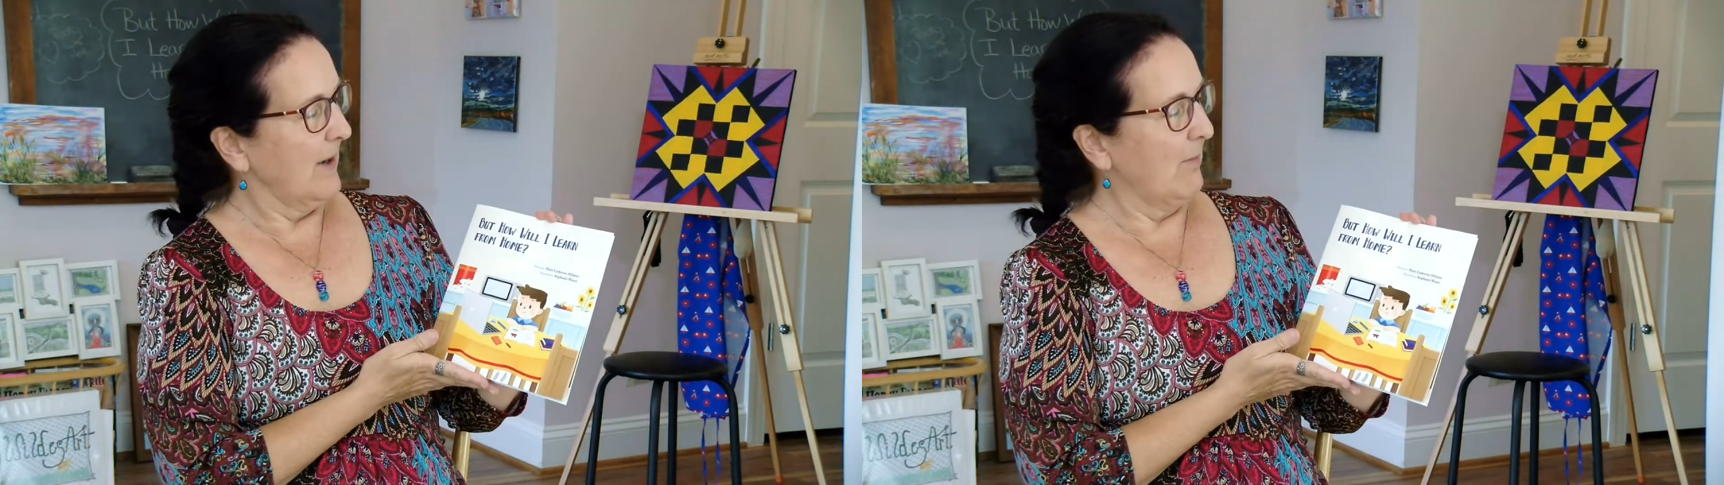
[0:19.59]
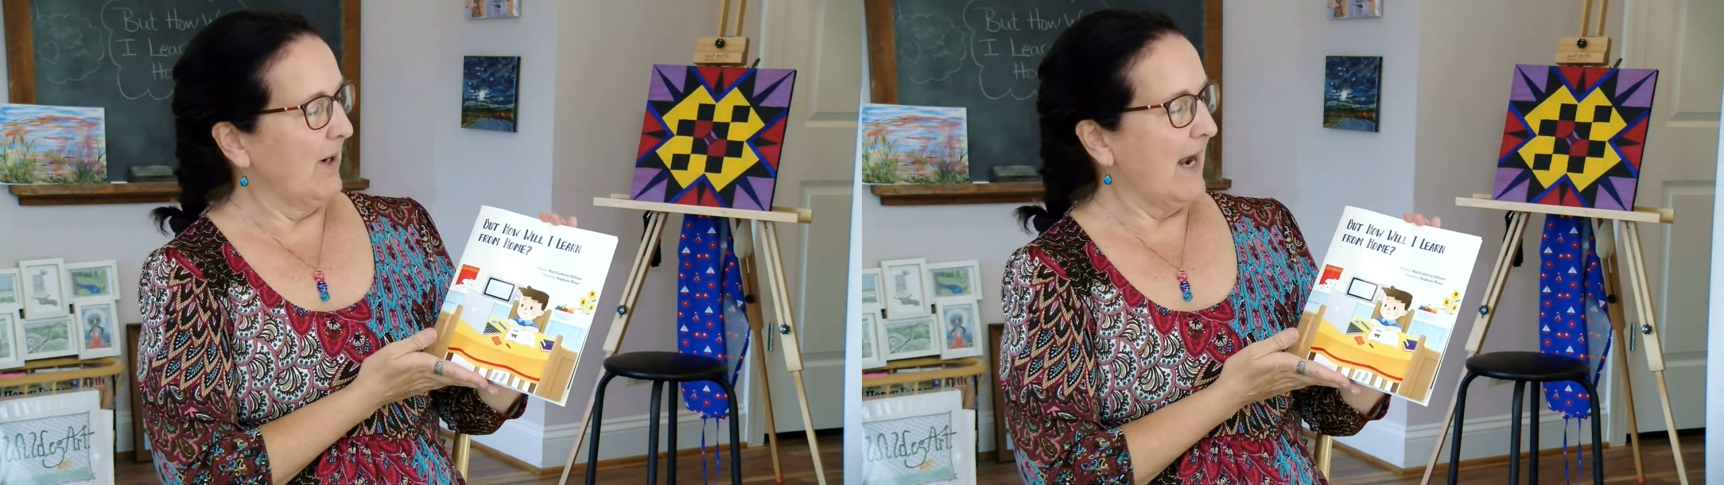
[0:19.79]

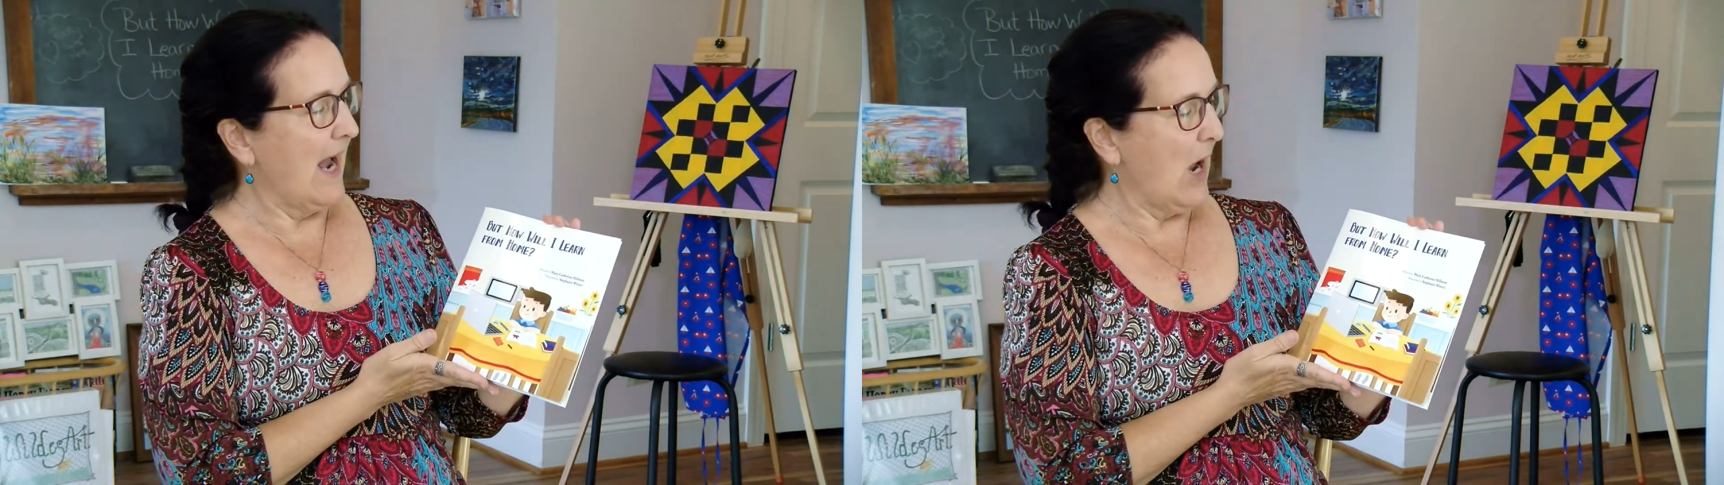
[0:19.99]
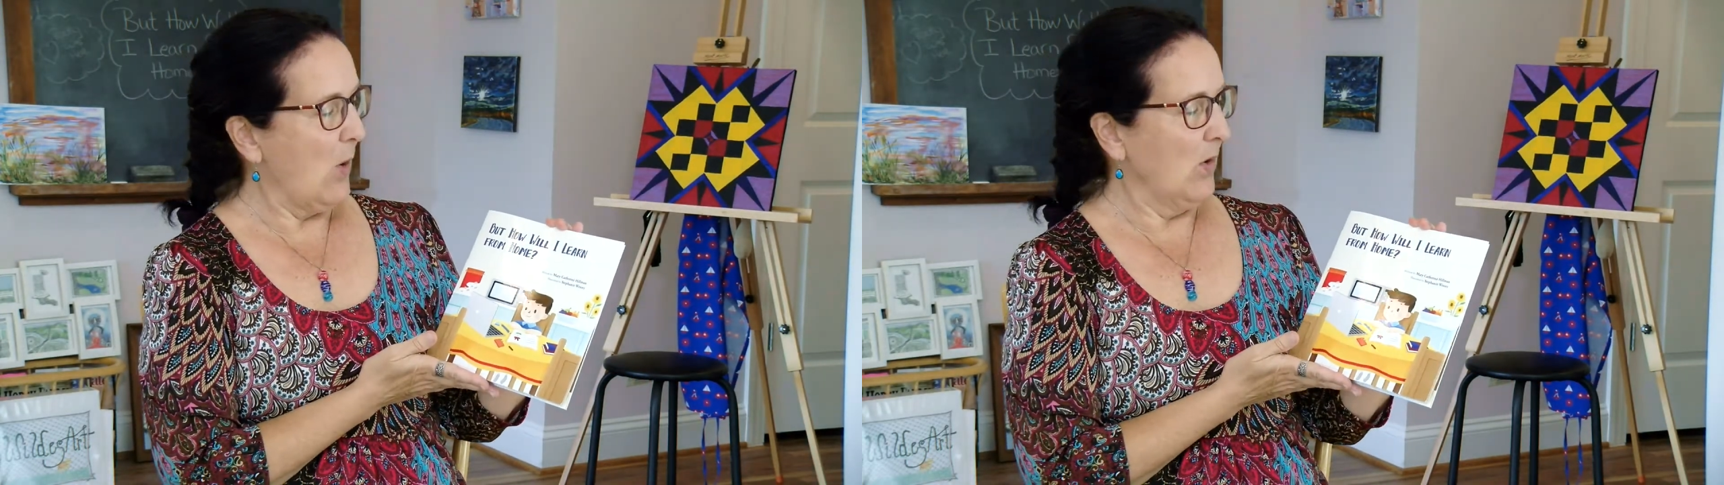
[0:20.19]
But
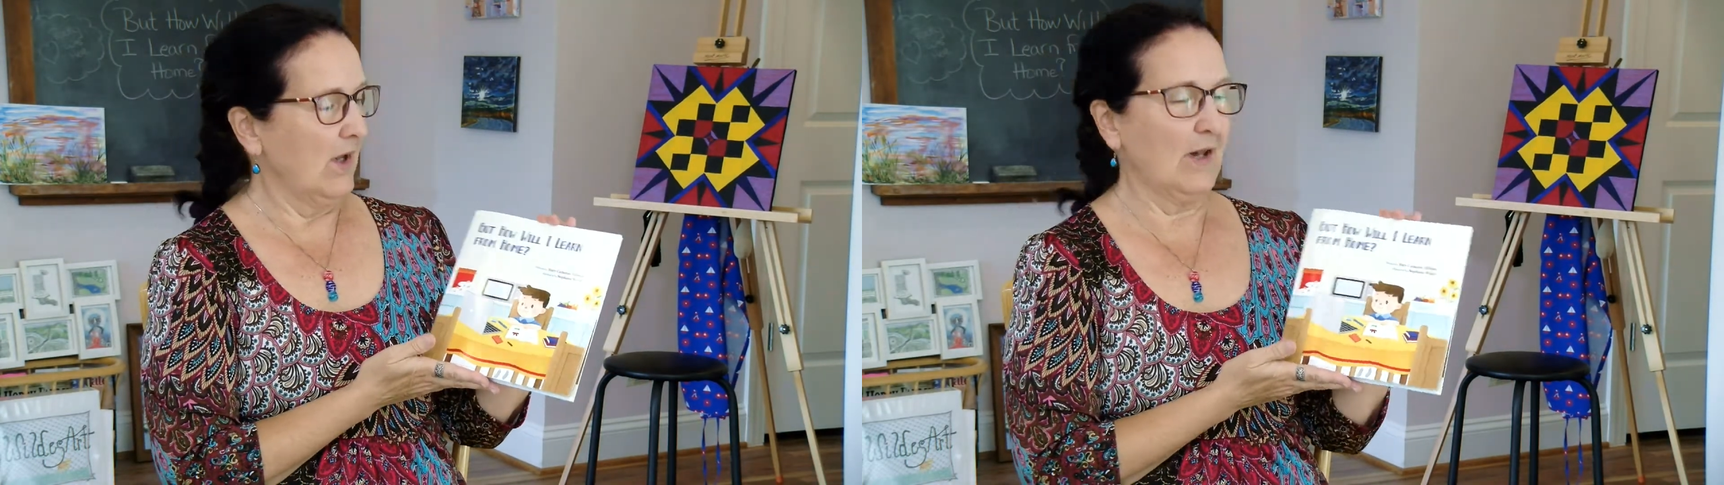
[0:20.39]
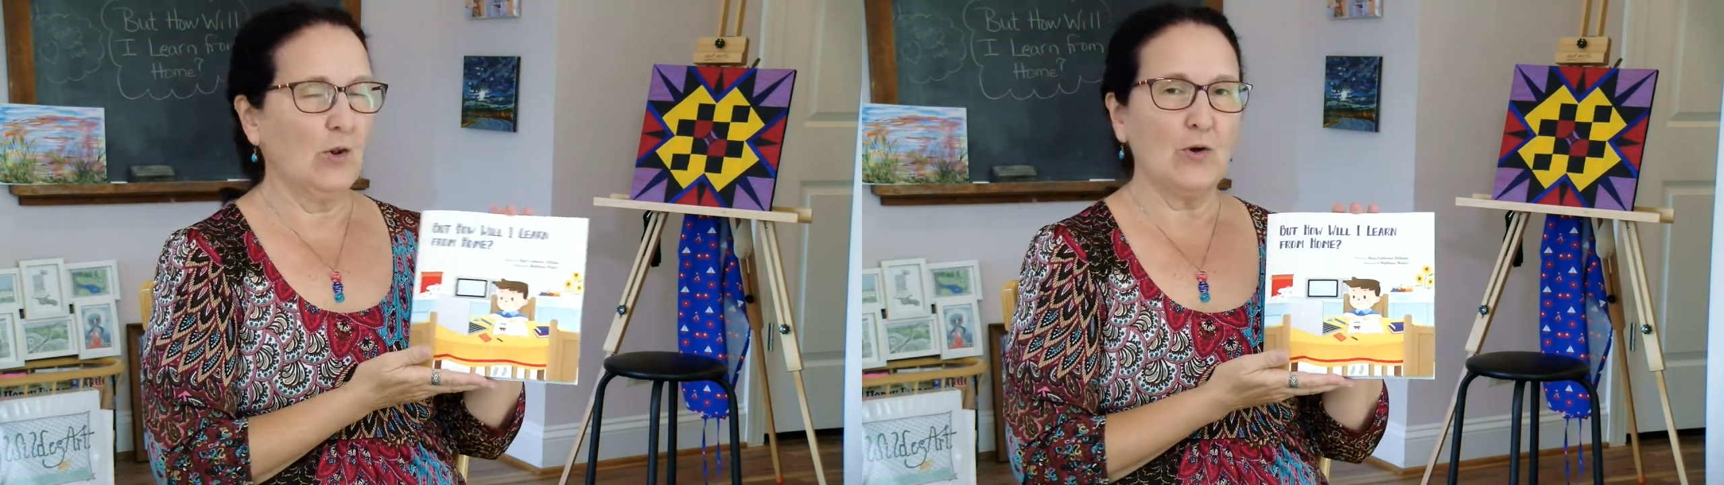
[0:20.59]
How Will
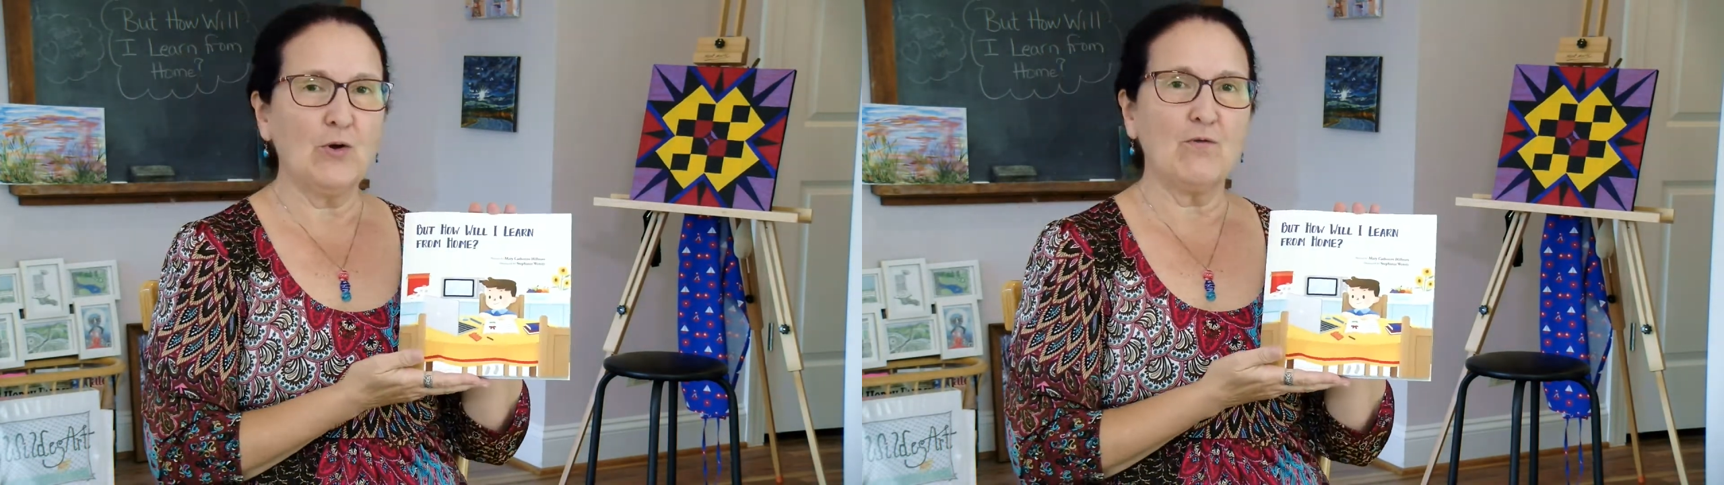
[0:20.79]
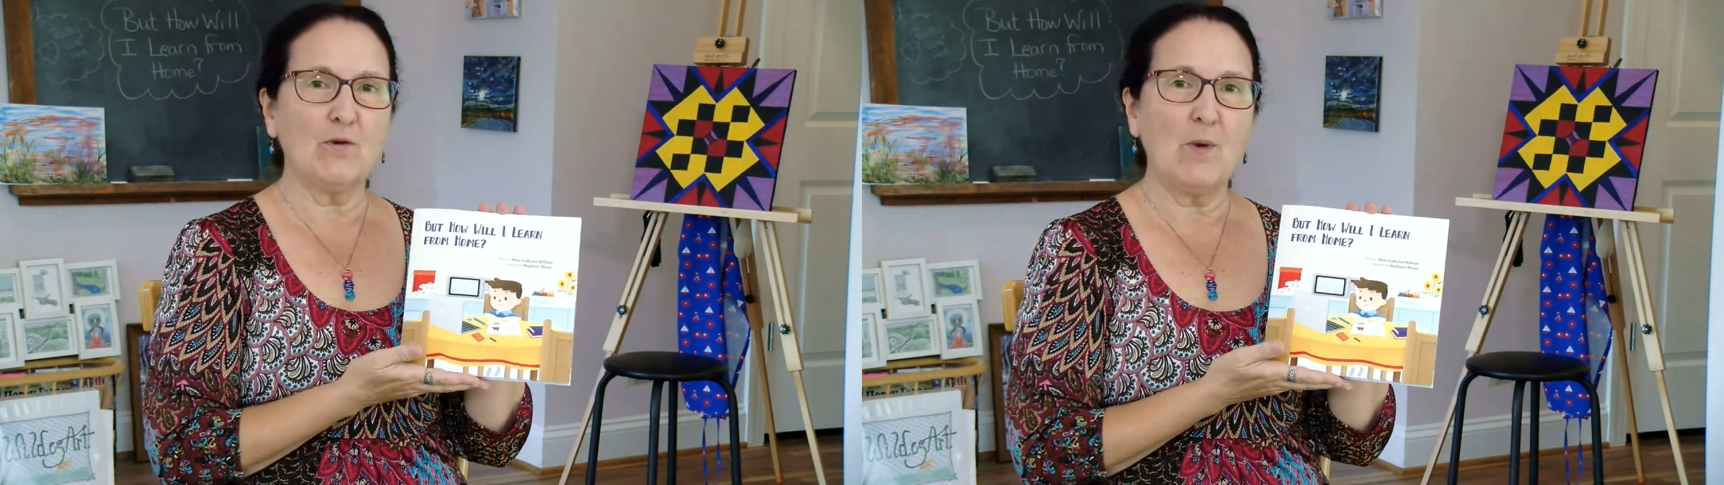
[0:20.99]
I
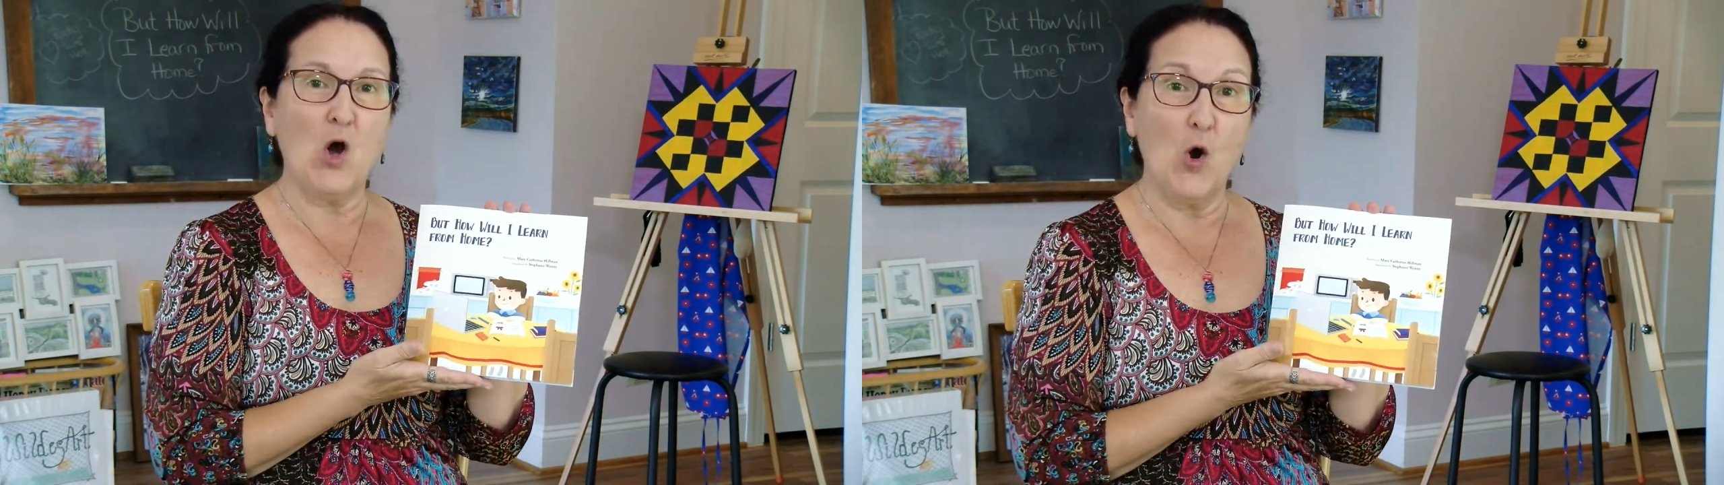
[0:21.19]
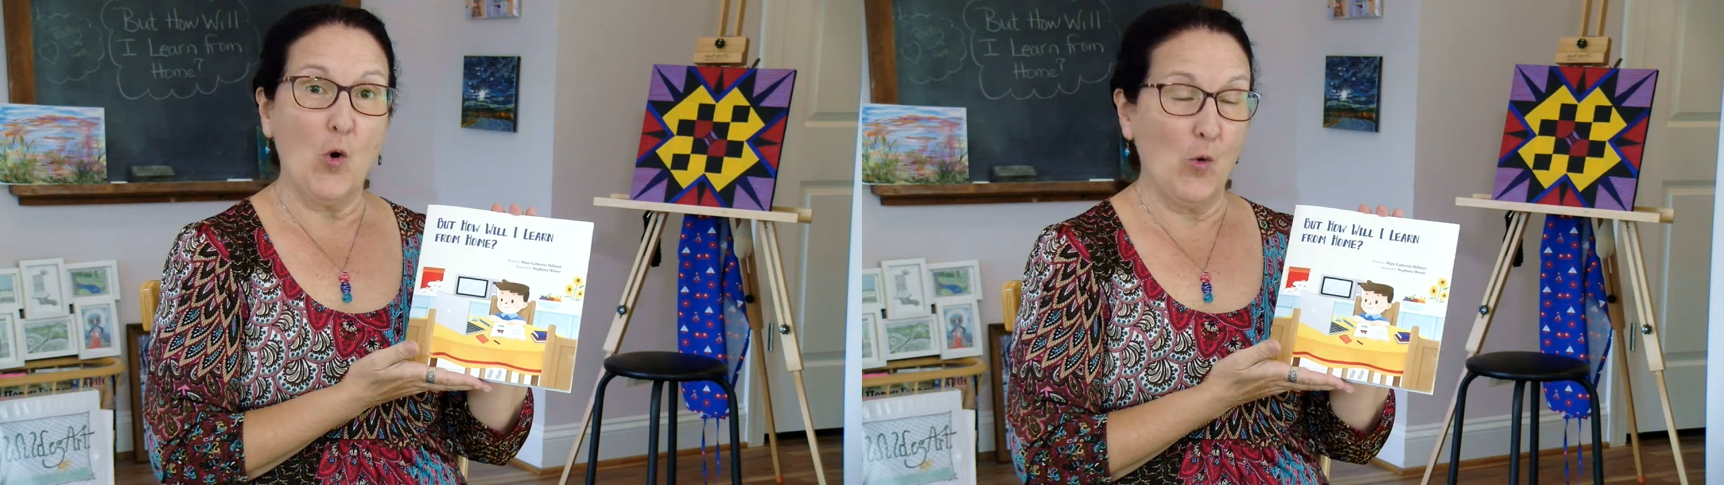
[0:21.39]
Learn From
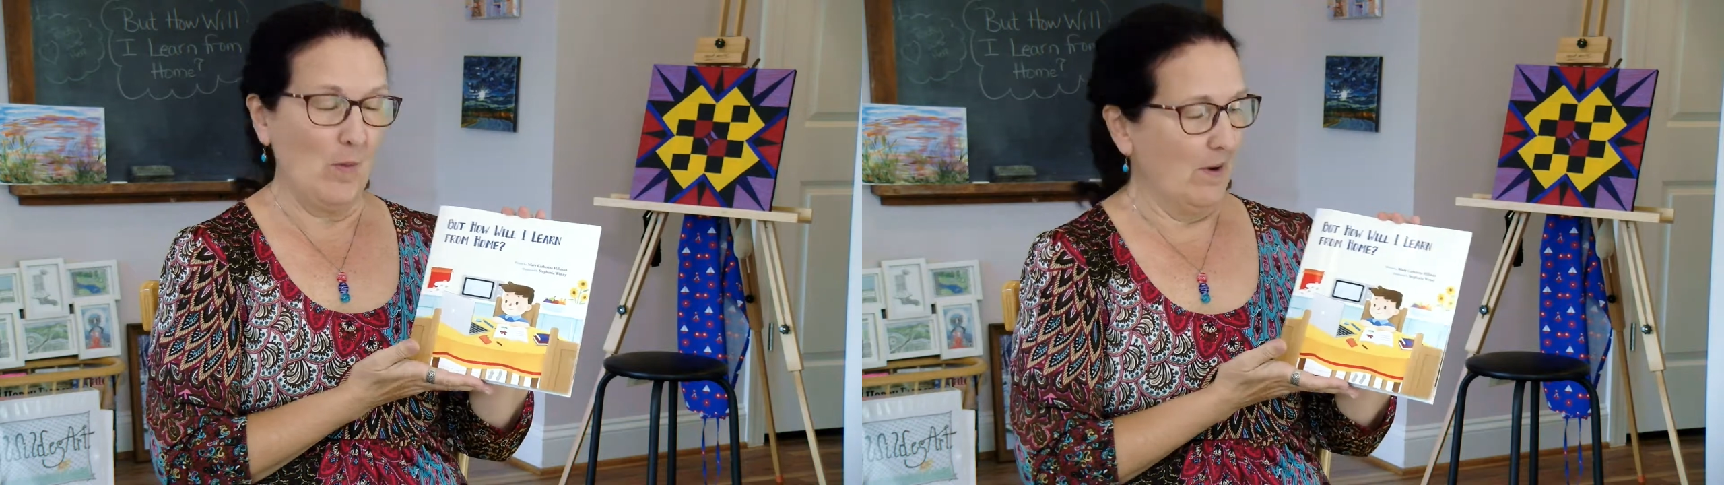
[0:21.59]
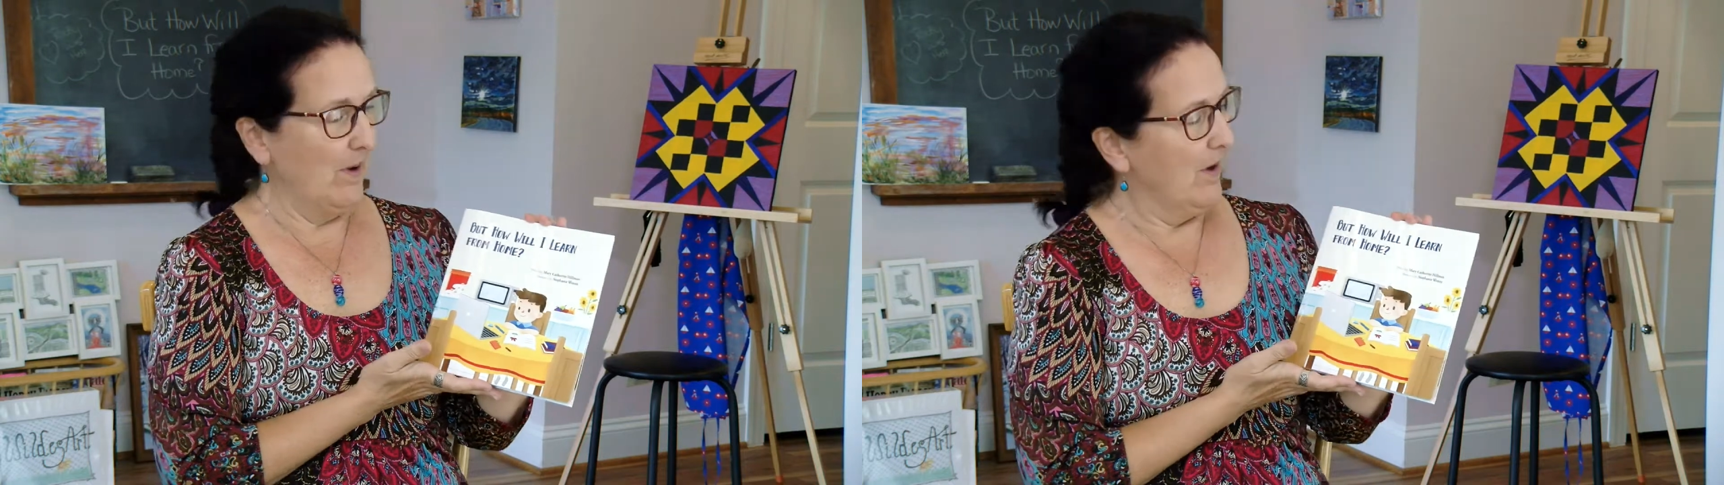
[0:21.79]

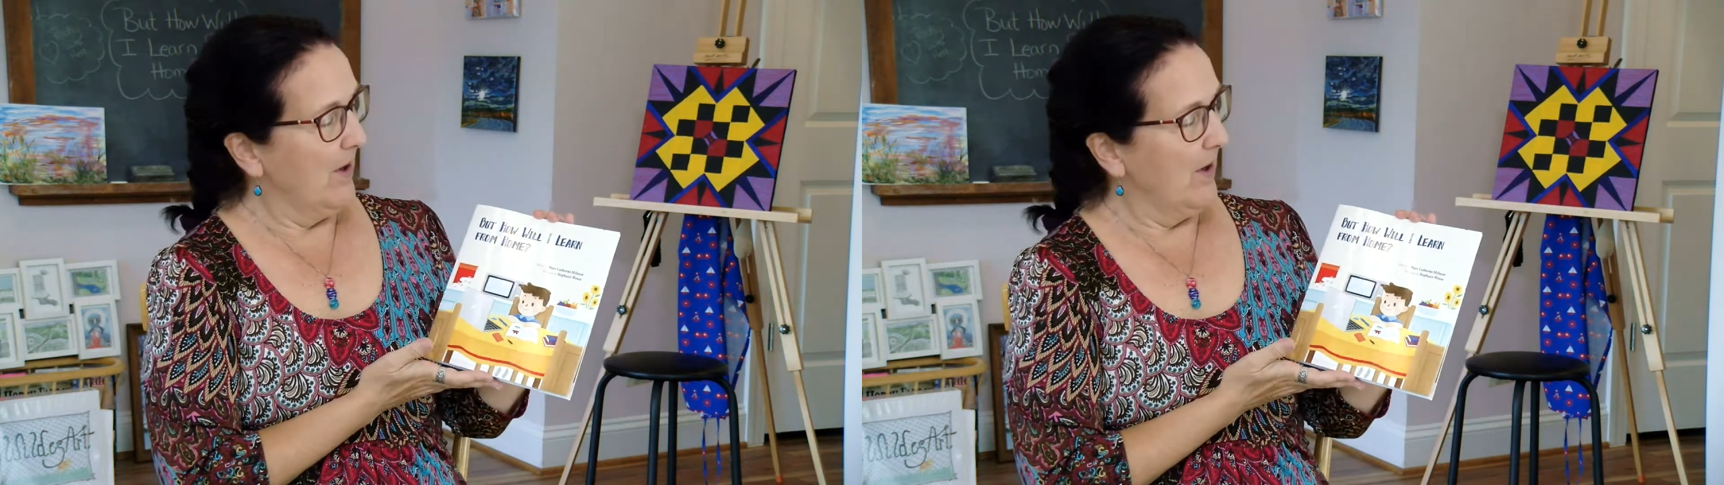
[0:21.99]
Home?